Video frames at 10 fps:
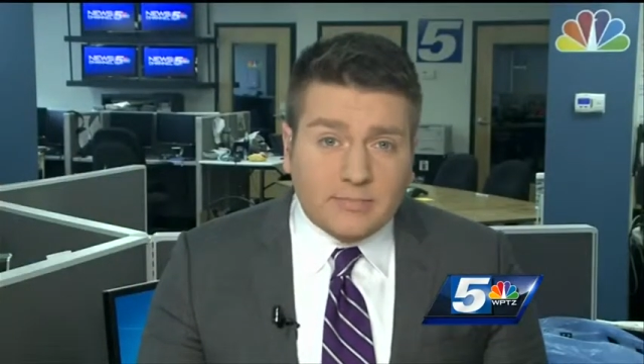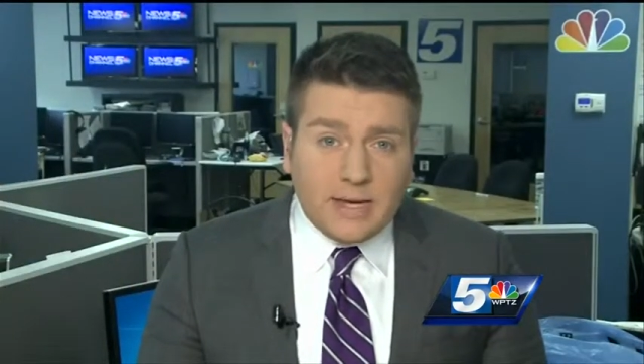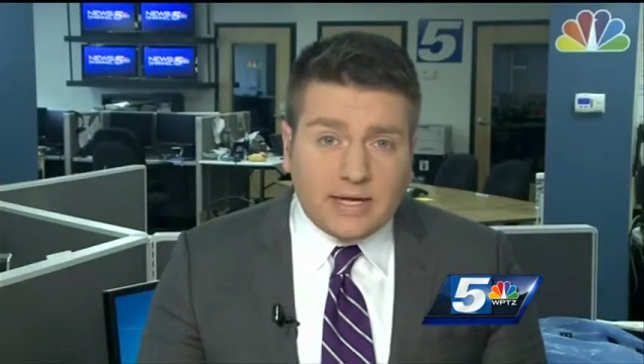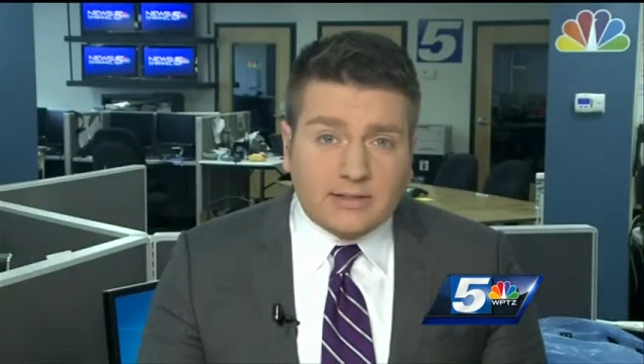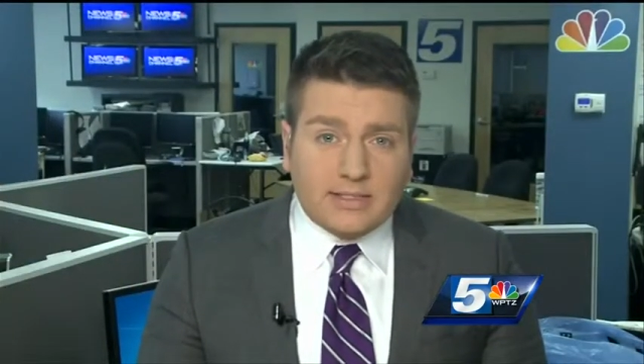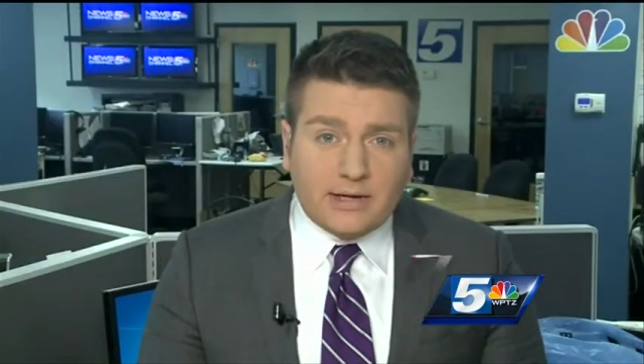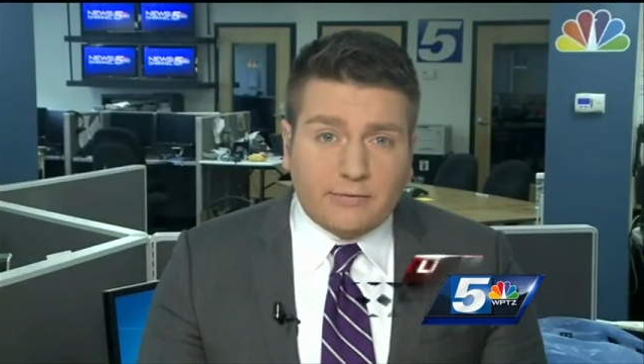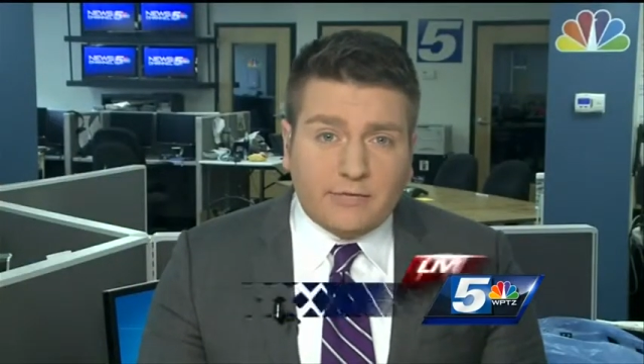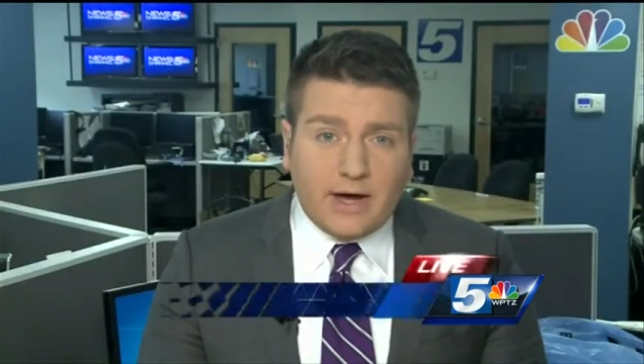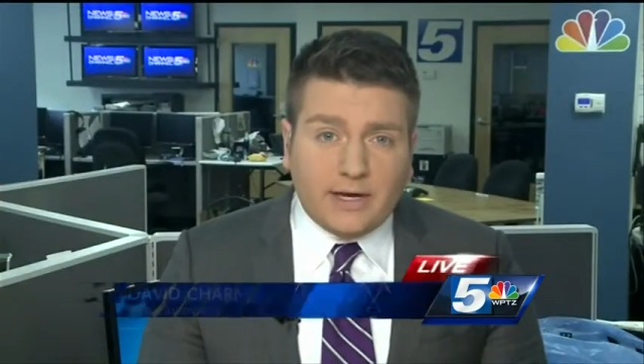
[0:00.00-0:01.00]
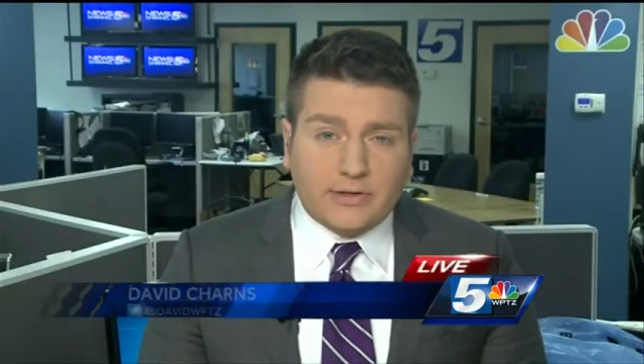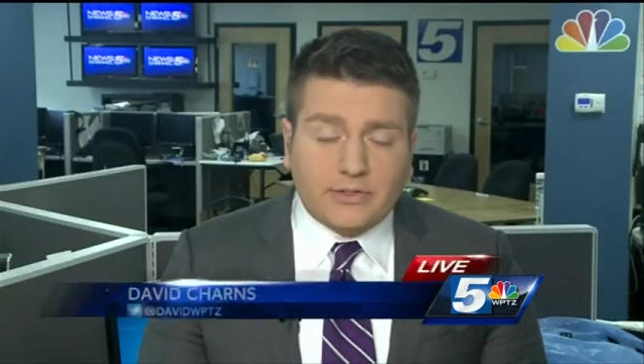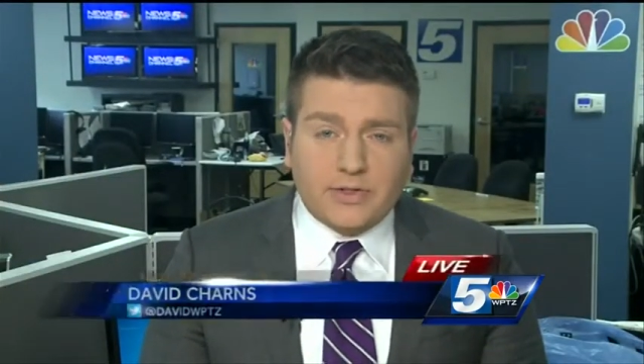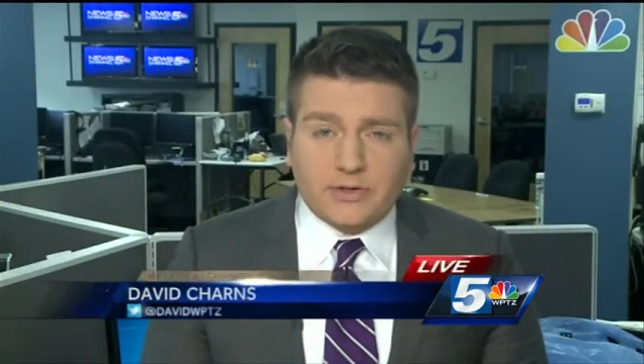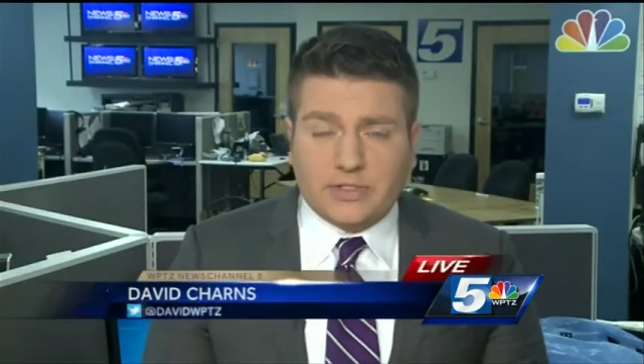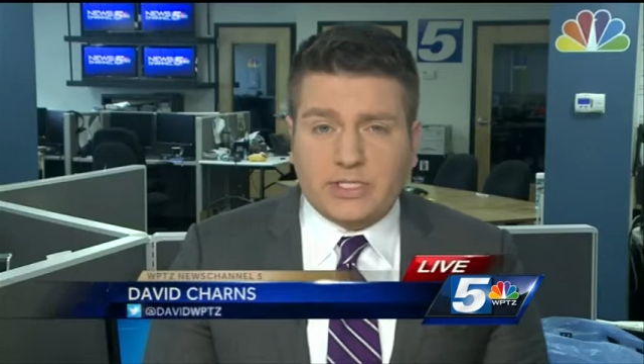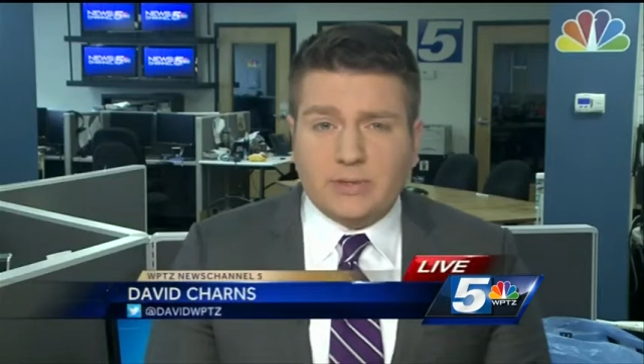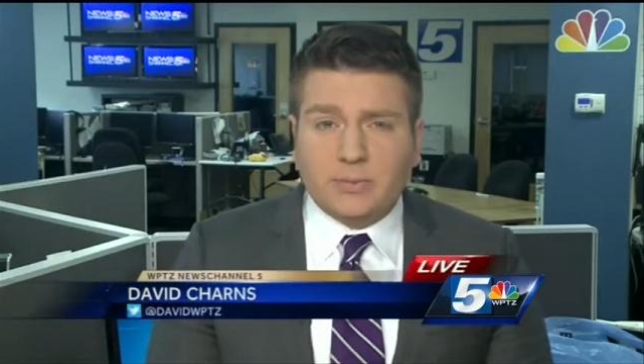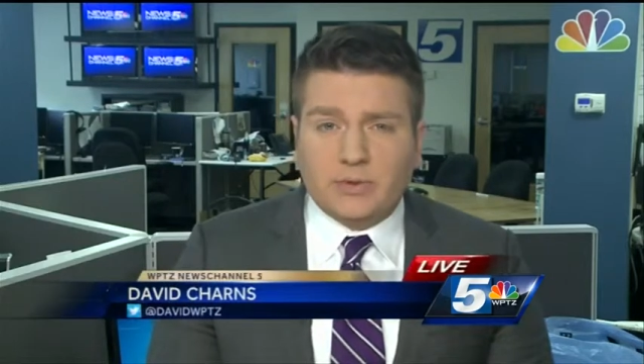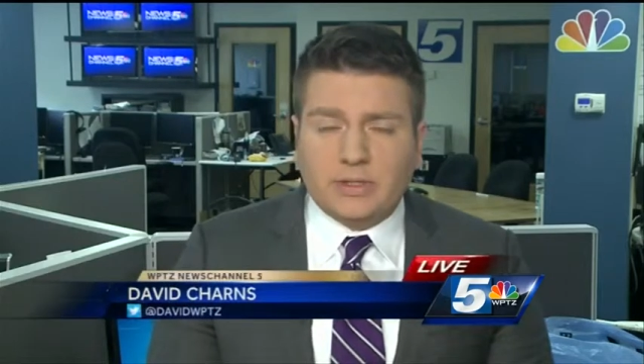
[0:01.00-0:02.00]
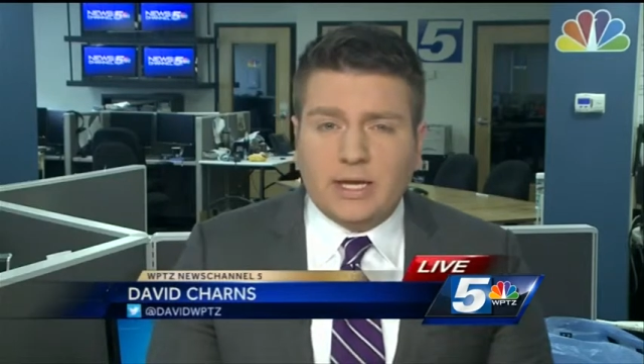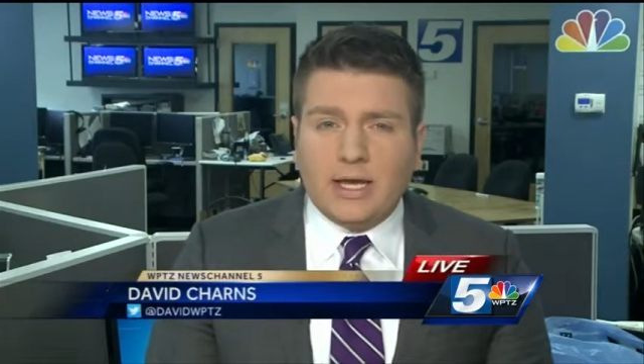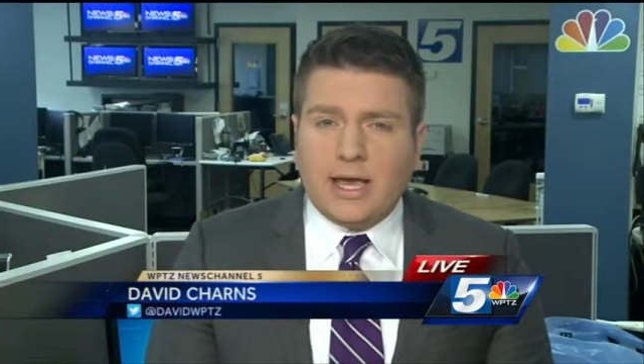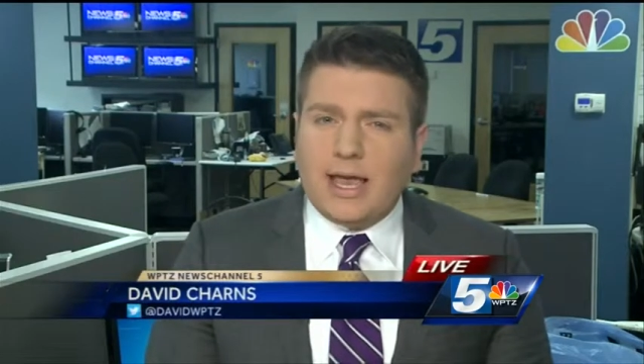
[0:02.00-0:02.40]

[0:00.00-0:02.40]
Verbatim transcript: a man set fire to their steeple